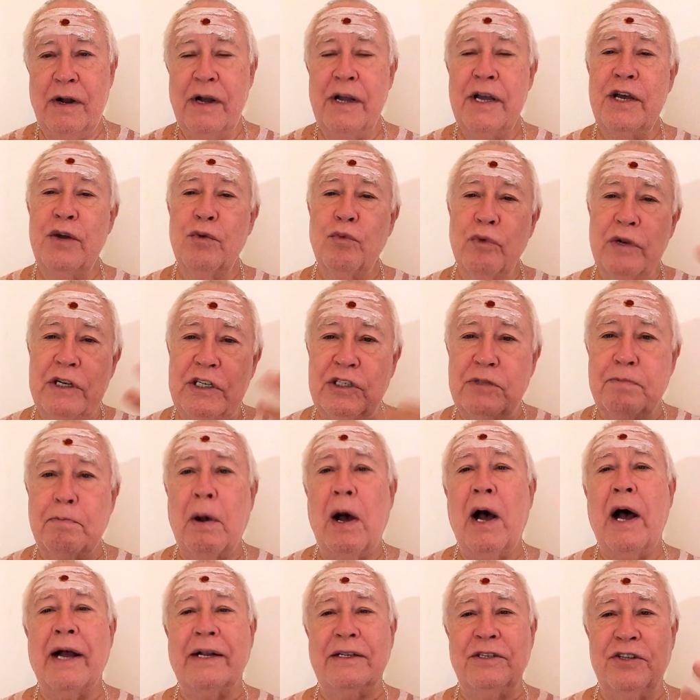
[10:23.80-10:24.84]
it
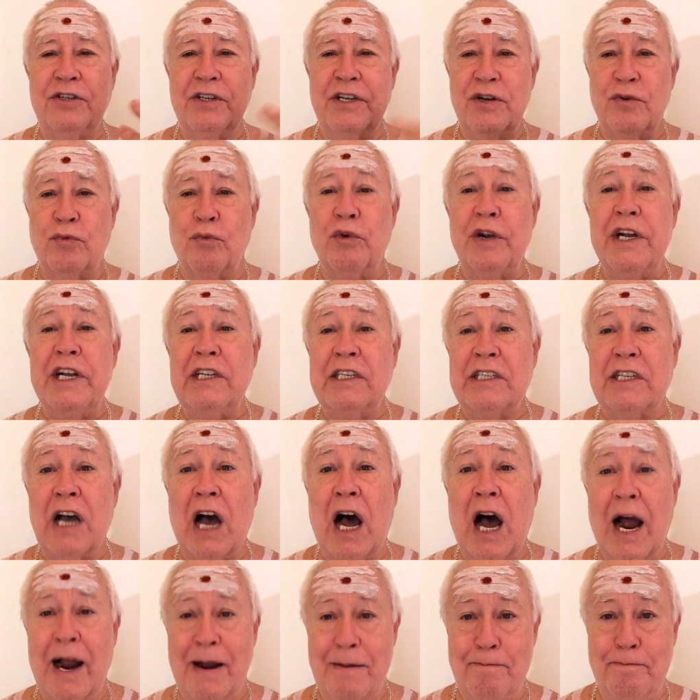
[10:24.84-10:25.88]
responds in real
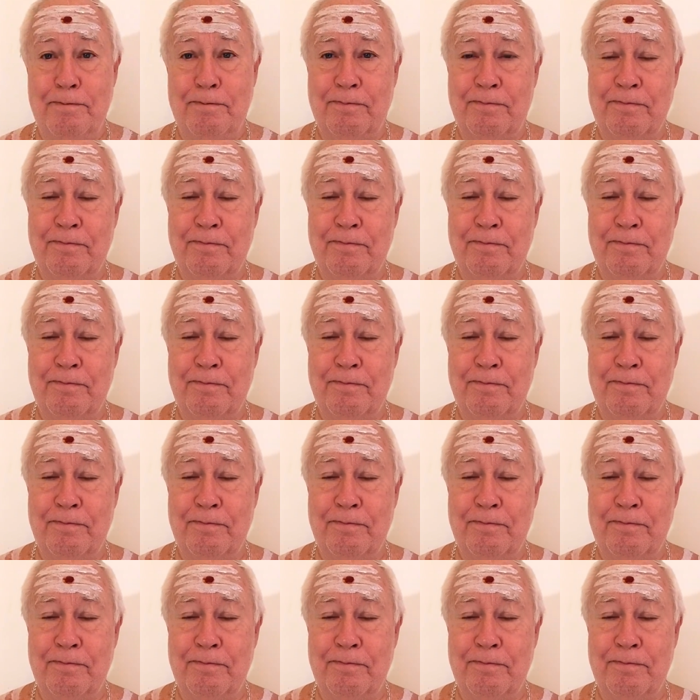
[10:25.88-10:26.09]
time.